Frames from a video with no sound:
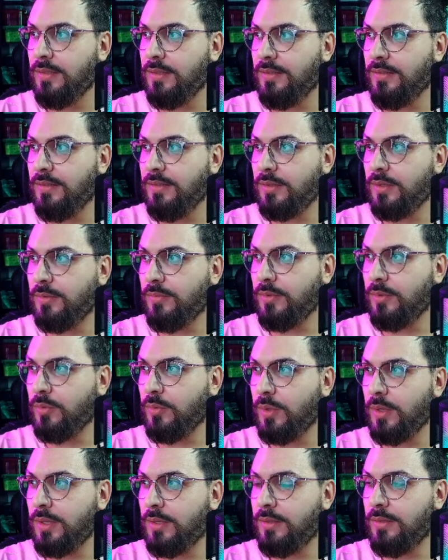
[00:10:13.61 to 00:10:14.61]
It's not
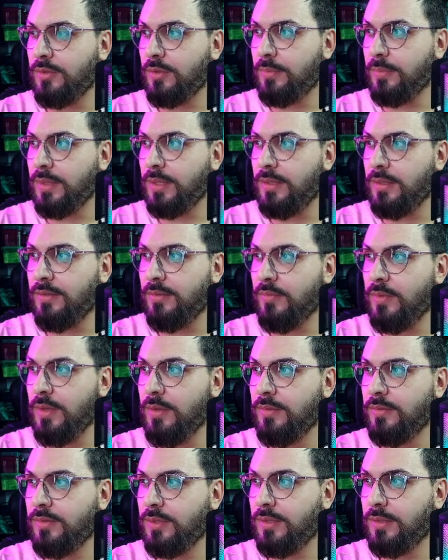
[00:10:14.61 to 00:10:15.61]
required. Domain as well,
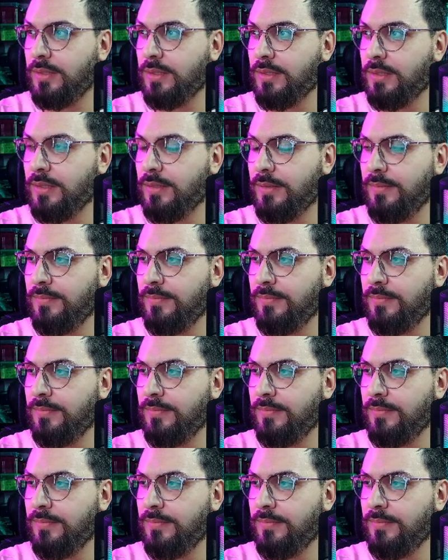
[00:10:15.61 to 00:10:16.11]
not needed.